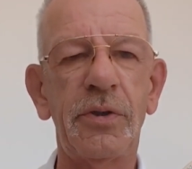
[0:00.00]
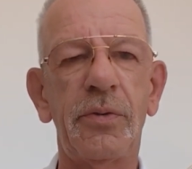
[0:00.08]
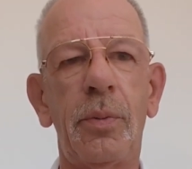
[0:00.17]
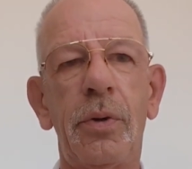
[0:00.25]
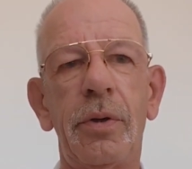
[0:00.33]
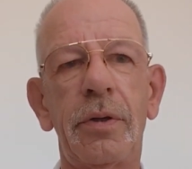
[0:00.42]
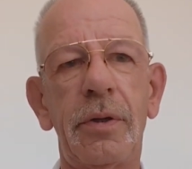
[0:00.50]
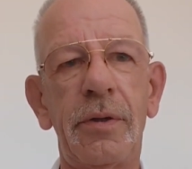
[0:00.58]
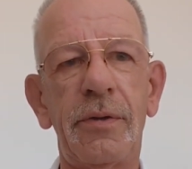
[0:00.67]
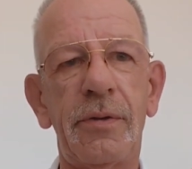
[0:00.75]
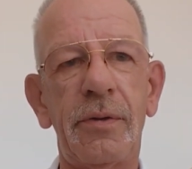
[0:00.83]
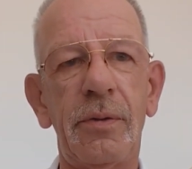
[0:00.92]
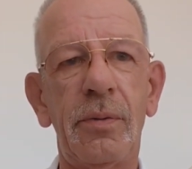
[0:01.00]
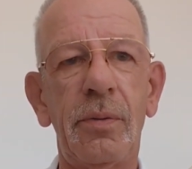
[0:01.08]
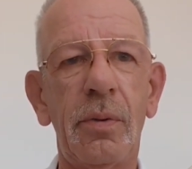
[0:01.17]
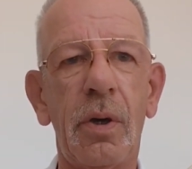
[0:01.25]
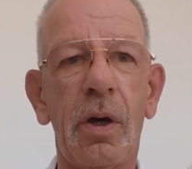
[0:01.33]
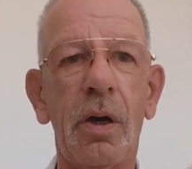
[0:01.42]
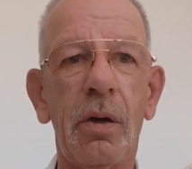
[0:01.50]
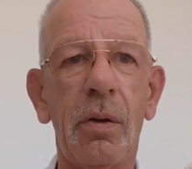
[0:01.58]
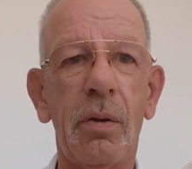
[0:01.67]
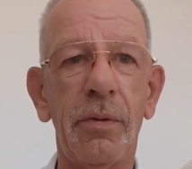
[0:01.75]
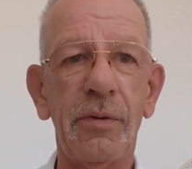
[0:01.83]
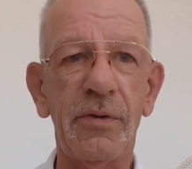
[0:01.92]
workers who are
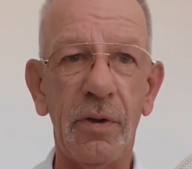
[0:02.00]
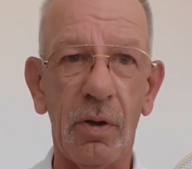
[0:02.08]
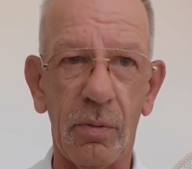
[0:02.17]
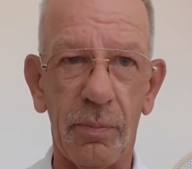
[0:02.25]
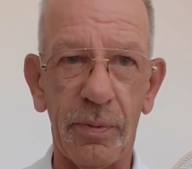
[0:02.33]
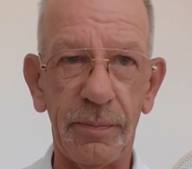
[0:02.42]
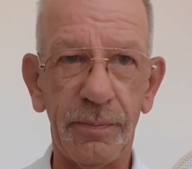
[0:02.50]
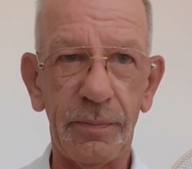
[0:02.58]
on the slope.